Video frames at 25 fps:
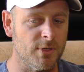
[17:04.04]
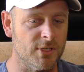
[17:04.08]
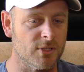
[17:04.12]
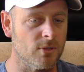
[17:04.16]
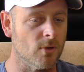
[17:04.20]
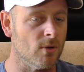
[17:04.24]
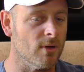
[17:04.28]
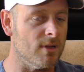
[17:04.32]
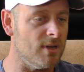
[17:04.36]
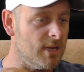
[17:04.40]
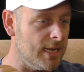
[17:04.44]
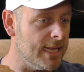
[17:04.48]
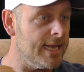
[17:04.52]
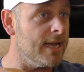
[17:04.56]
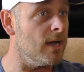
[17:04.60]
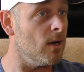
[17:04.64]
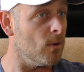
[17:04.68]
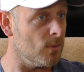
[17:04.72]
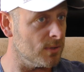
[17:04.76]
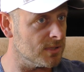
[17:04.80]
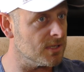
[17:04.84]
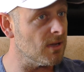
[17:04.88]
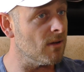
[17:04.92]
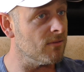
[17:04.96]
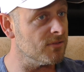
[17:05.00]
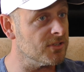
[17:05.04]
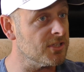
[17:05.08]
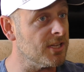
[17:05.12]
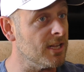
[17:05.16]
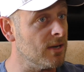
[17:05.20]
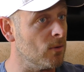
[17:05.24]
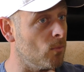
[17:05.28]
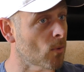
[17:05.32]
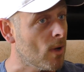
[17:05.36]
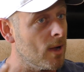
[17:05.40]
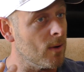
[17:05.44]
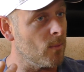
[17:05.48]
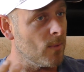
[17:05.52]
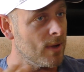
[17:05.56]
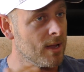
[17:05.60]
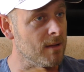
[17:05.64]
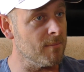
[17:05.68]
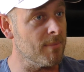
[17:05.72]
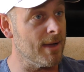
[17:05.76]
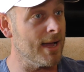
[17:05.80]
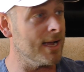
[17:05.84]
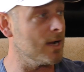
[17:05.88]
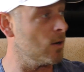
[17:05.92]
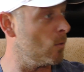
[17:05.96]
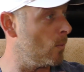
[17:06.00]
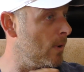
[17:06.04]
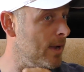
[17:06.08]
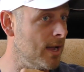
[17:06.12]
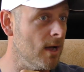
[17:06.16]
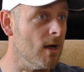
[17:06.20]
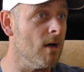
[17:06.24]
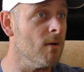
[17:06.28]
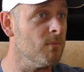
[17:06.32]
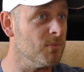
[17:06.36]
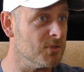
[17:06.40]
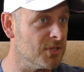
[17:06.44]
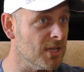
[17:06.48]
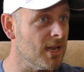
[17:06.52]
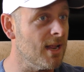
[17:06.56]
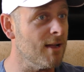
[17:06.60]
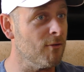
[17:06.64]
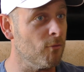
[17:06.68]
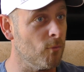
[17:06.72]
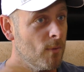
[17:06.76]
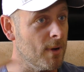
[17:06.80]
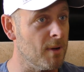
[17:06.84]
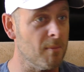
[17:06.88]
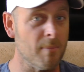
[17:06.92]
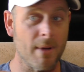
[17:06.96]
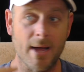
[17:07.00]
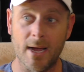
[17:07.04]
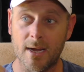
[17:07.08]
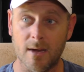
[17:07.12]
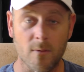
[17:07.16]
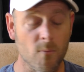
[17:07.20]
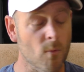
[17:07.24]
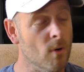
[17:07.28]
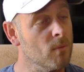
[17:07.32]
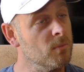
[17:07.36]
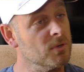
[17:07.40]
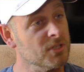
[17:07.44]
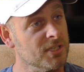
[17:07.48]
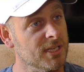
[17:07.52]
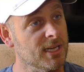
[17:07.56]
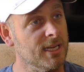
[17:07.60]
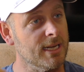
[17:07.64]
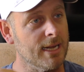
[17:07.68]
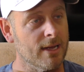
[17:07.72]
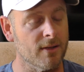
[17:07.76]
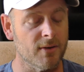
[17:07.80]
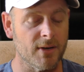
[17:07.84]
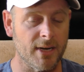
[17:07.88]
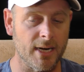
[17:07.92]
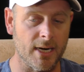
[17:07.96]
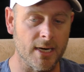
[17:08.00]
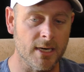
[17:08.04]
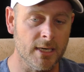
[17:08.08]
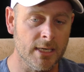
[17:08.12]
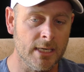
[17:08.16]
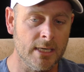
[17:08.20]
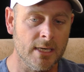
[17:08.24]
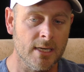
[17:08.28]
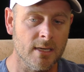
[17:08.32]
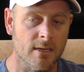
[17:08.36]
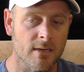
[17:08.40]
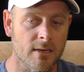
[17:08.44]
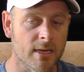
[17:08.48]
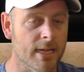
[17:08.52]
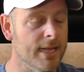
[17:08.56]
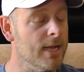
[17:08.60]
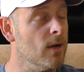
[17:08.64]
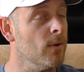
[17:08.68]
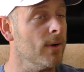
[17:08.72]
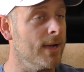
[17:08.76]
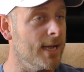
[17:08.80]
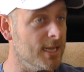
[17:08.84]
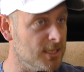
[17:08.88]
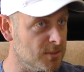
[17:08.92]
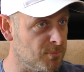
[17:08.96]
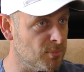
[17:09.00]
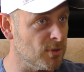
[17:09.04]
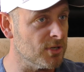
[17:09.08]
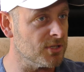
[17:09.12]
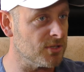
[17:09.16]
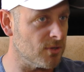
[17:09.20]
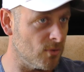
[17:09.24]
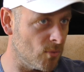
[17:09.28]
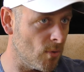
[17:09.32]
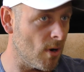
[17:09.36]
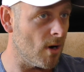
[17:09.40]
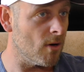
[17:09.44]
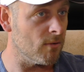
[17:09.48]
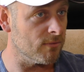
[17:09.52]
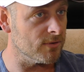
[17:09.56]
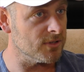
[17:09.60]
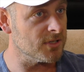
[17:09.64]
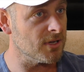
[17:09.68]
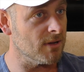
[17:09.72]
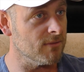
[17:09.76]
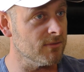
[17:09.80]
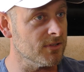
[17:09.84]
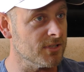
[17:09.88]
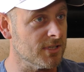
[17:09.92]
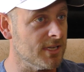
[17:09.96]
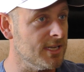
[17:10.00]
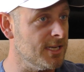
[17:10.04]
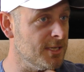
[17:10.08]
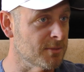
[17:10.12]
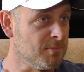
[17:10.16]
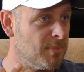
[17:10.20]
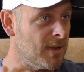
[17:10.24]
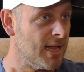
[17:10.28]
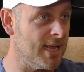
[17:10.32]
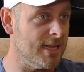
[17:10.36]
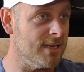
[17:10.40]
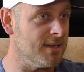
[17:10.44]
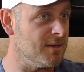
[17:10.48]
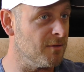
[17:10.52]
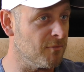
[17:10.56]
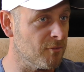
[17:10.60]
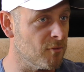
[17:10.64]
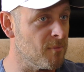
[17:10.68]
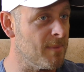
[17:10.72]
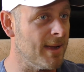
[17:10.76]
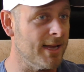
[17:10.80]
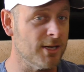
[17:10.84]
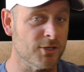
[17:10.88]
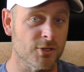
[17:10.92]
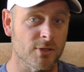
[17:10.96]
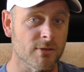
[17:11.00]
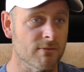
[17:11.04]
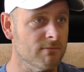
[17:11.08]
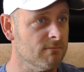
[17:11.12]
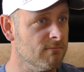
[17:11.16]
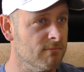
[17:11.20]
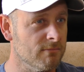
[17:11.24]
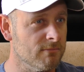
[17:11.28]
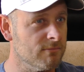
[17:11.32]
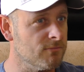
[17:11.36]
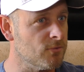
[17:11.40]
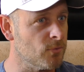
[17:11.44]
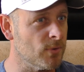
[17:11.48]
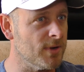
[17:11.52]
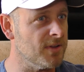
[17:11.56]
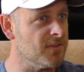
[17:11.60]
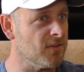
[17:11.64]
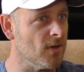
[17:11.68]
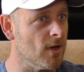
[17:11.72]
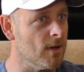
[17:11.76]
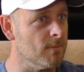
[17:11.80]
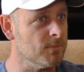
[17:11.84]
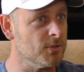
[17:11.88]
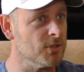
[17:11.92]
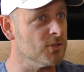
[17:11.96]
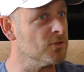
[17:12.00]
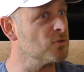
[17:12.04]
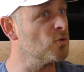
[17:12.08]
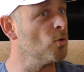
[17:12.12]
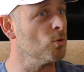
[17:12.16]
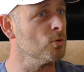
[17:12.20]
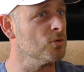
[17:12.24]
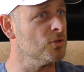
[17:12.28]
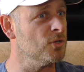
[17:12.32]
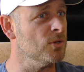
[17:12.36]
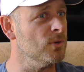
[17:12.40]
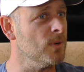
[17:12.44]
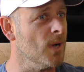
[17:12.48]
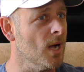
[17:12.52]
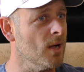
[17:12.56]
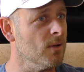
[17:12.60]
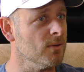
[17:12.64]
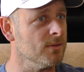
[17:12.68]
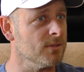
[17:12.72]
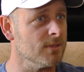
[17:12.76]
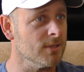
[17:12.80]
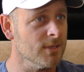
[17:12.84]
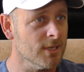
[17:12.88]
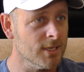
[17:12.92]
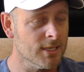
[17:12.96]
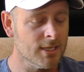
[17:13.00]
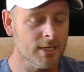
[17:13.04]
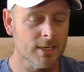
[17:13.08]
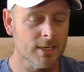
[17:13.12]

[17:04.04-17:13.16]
we saw, Leo is obviously the right wing back. Guillaume is the left wing back, and what we're seeing out here, Leo against Bristol Rovers, obviously he's played in the formation three times and scored two goals.